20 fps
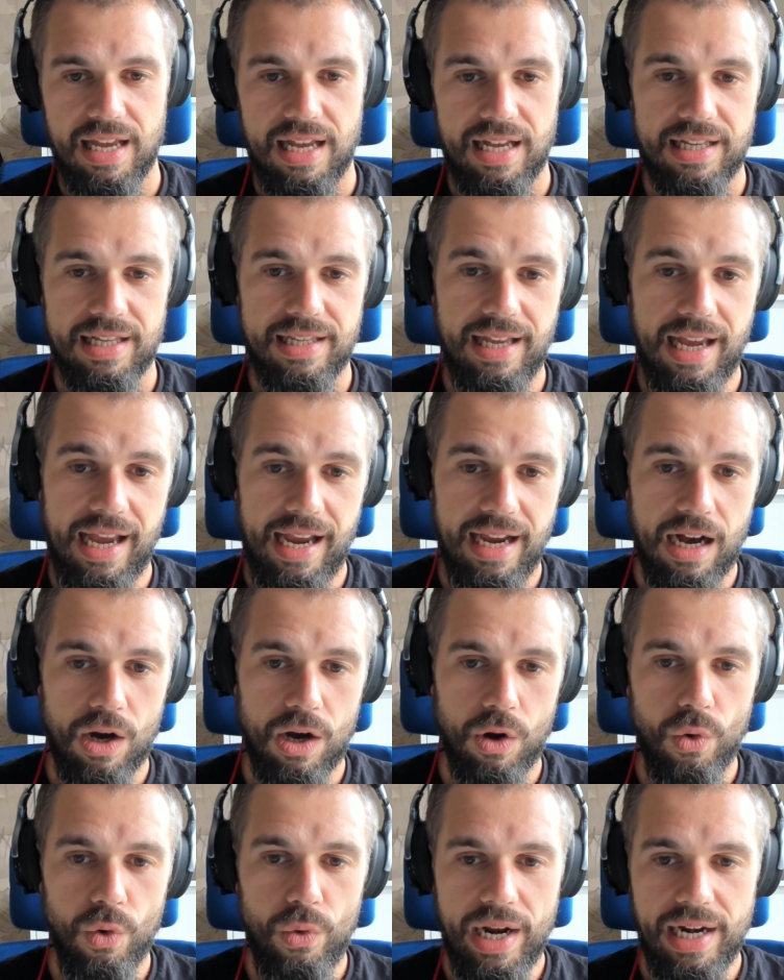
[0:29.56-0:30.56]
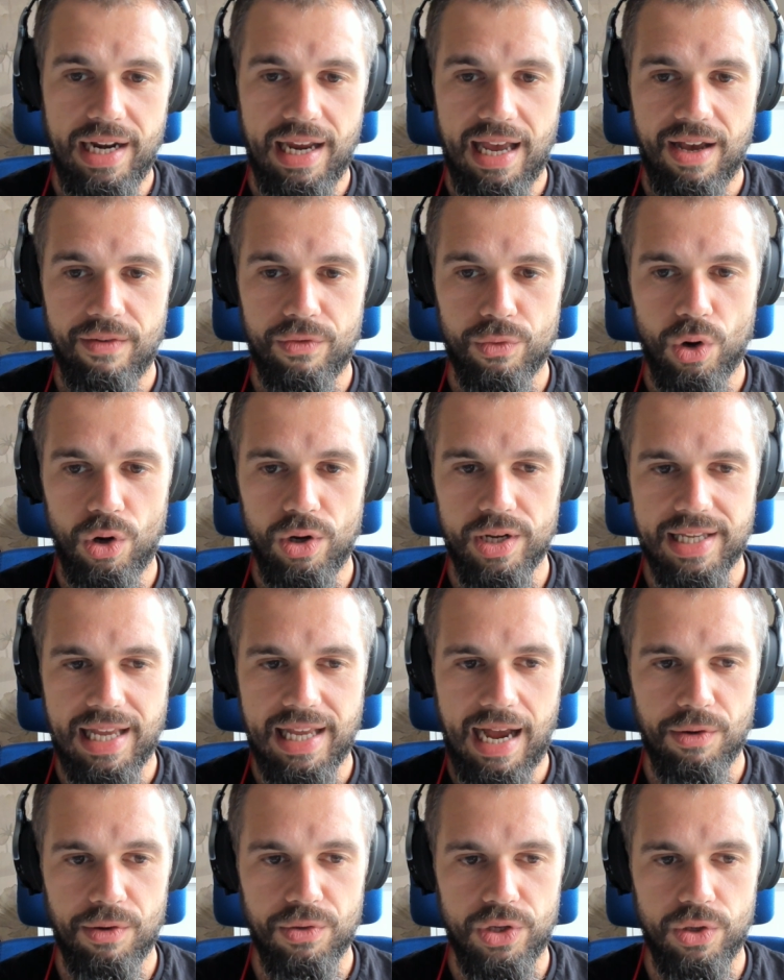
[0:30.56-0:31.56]
They already have rolled it
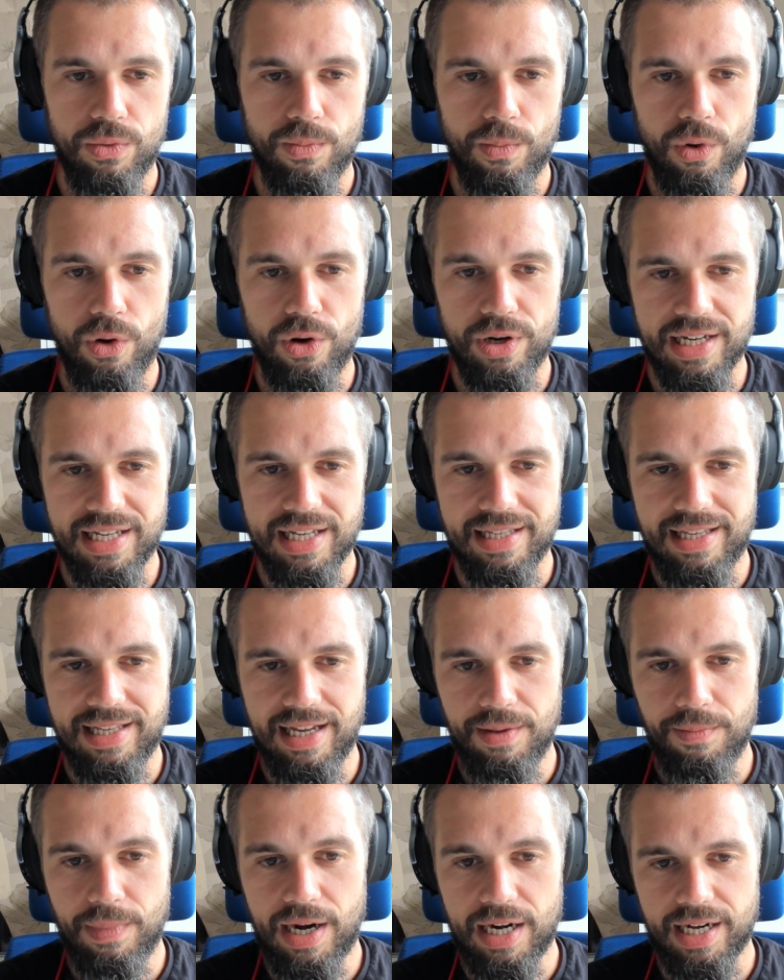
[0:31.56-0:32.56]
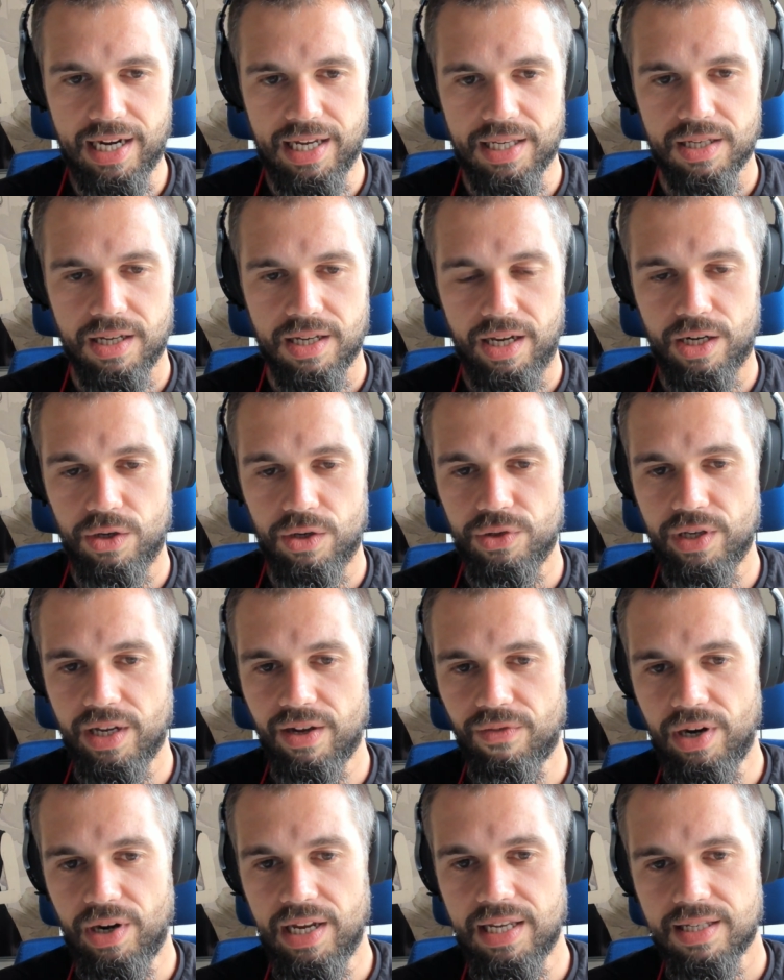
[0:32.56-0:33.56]
out to more than 10 markets, including
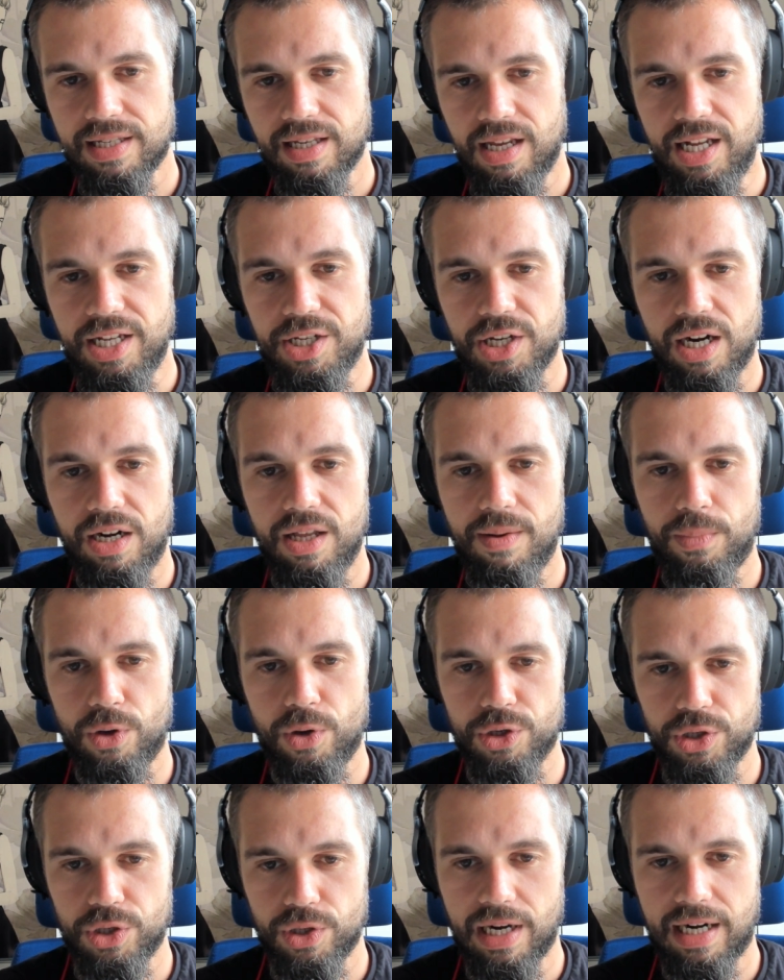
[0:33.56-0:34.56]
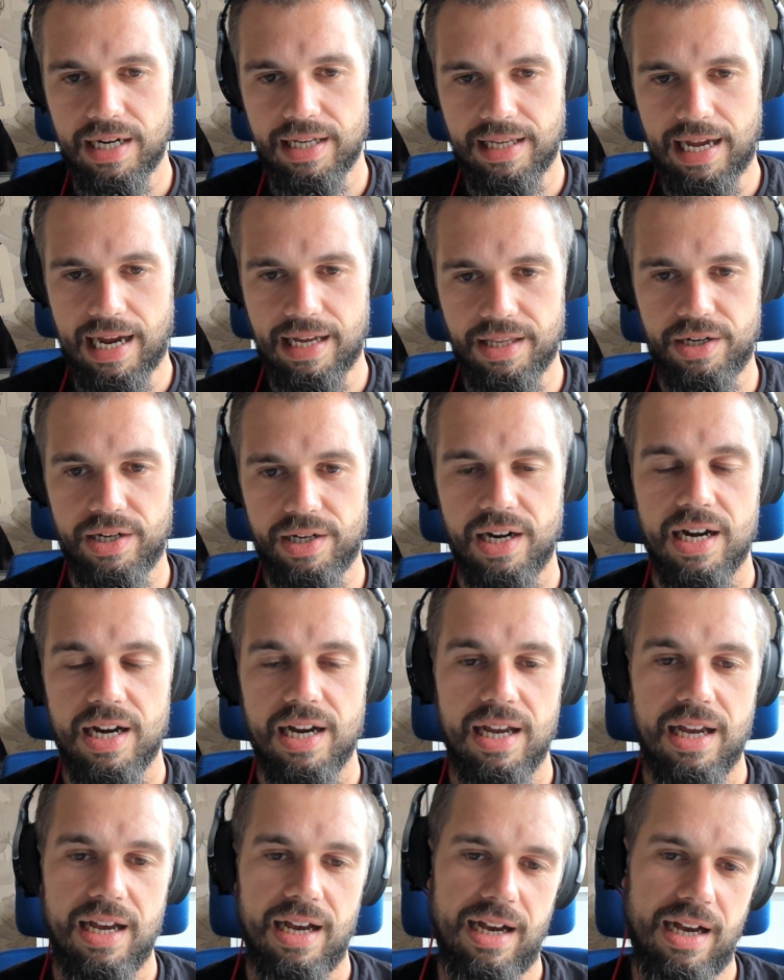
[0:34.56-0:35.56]
France, Italy, Portugal, and other
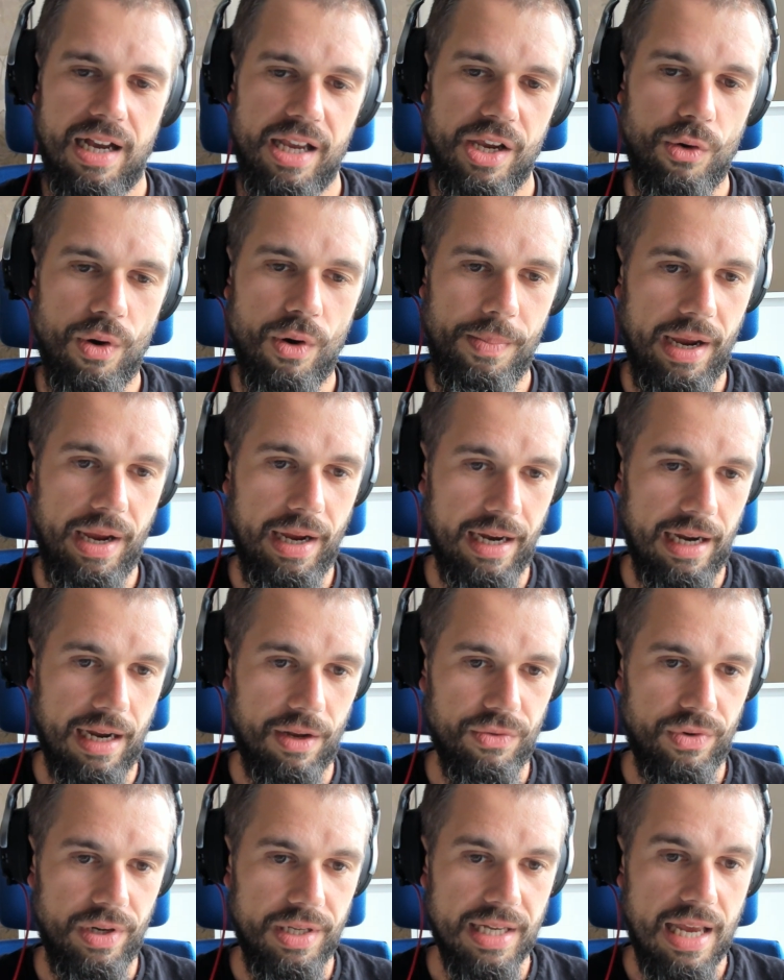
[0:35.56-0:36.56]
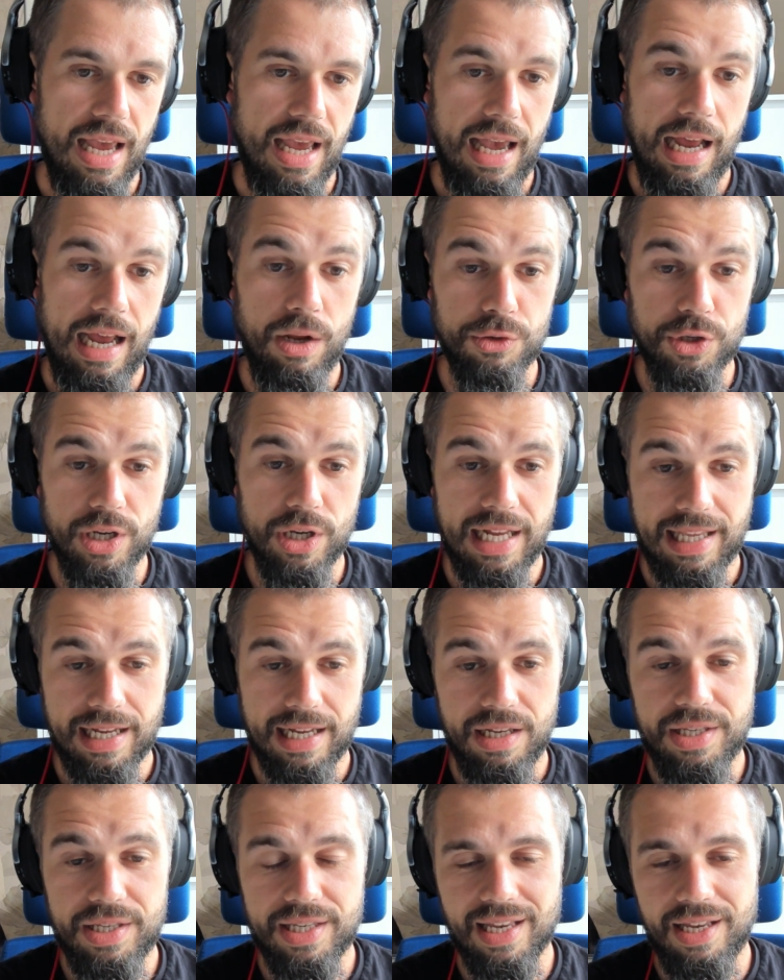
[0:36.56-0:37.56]
European countries. Hello,
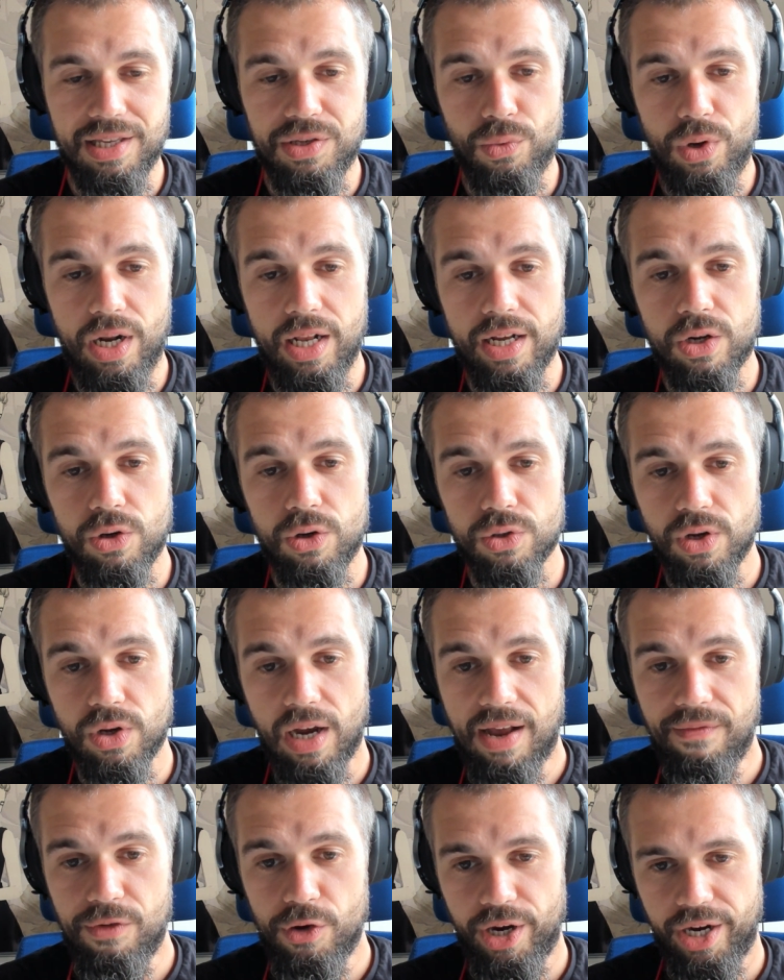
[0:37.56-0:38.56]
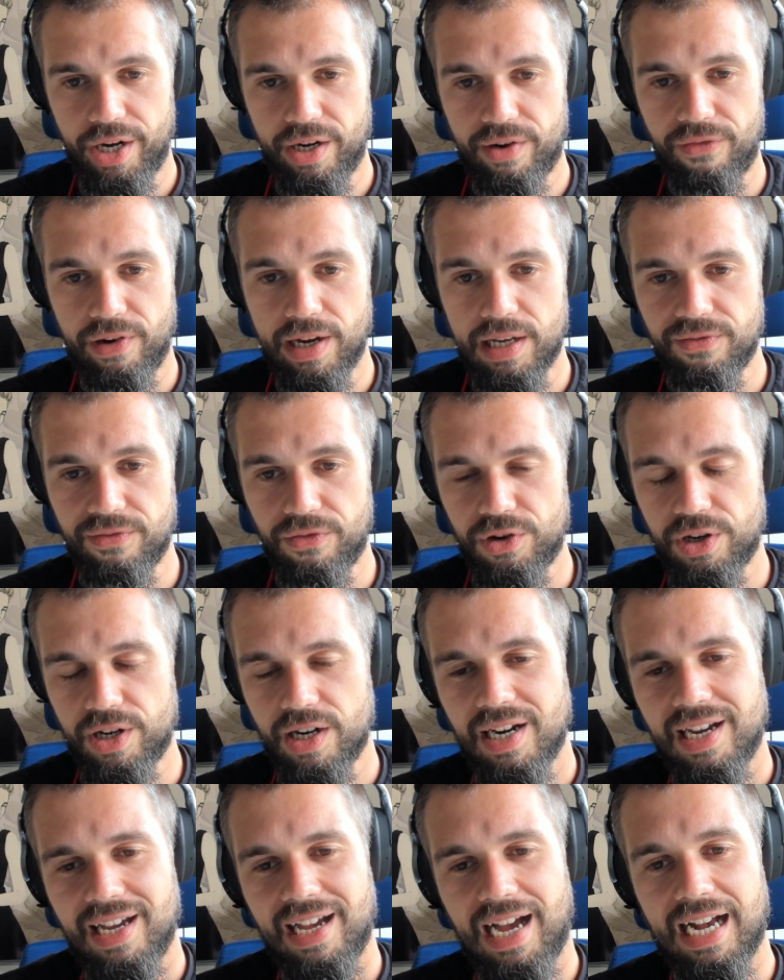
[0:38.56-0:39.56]
Jonathan. It's really cool to have you here. Thanks
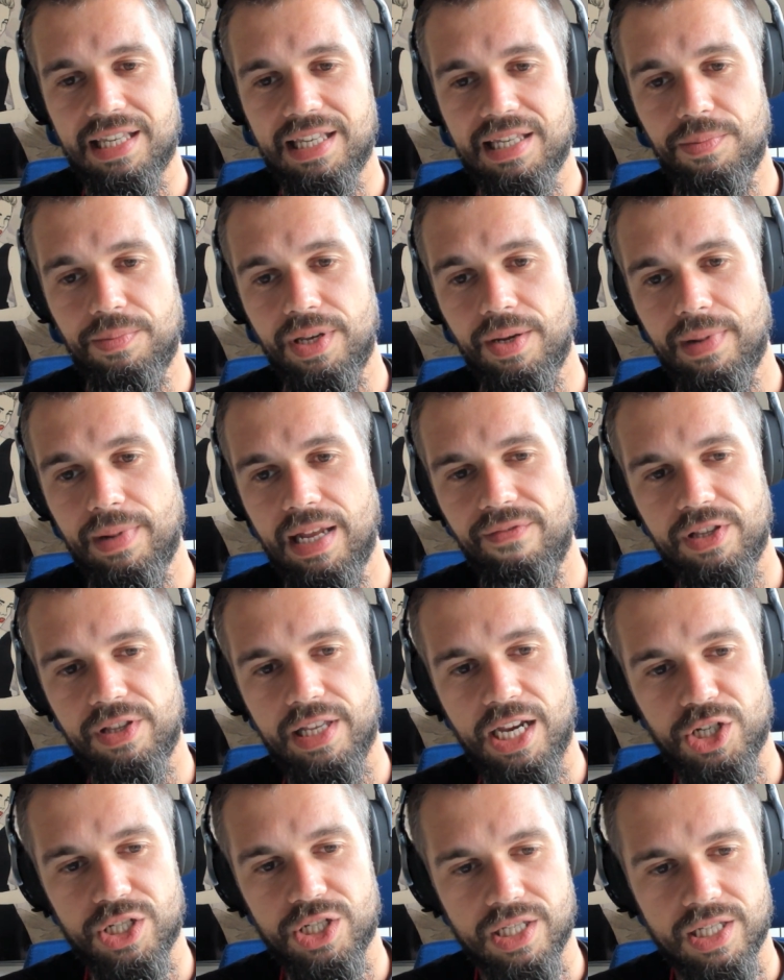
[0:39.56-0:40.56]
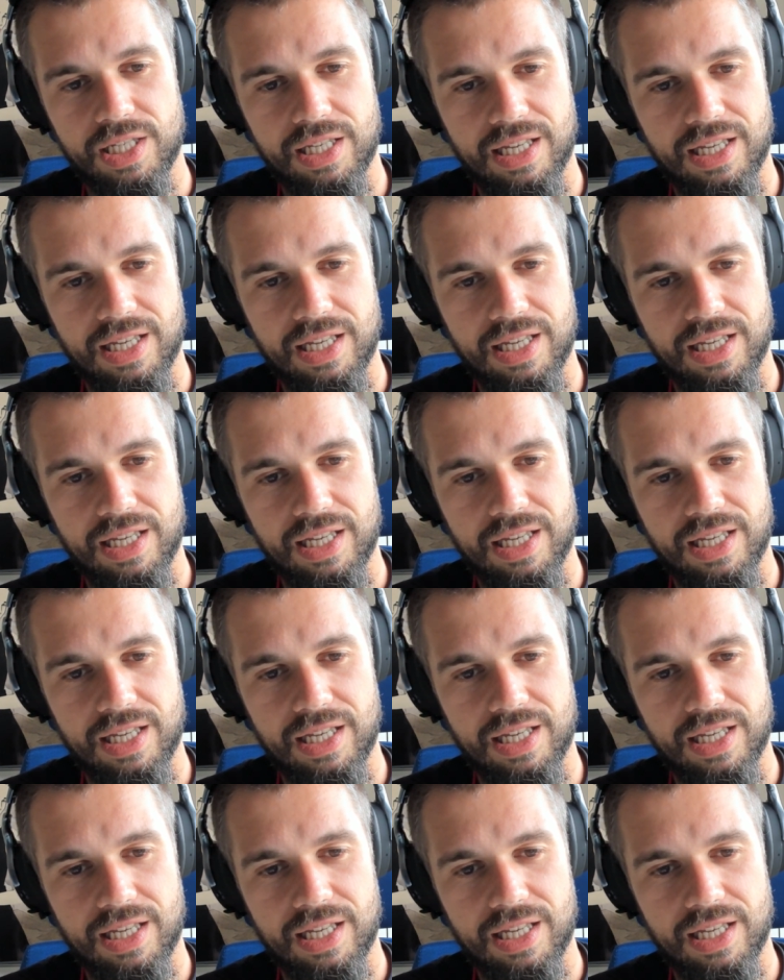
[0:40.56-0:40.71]
for accepting my invitation.